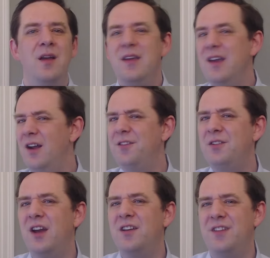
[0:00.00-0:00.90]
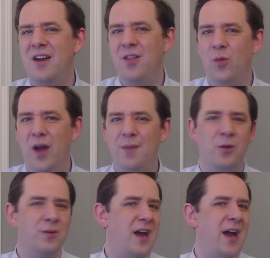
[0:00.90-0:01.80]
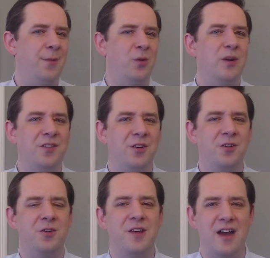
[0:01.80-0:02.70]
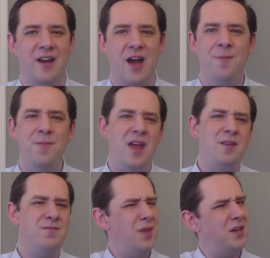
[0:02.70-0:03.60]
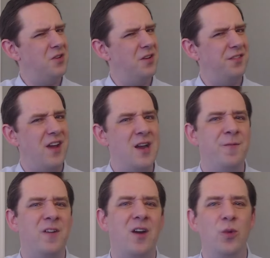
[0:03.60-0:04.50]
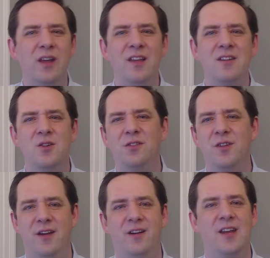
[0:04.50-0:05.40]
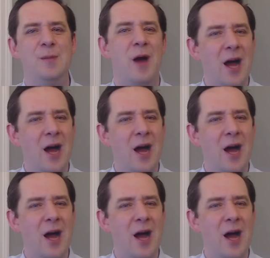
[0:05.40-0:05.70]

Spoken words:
You can also check us out on the web at retirementresearcher.com and make sure to sign up for our weekly newsletter to keep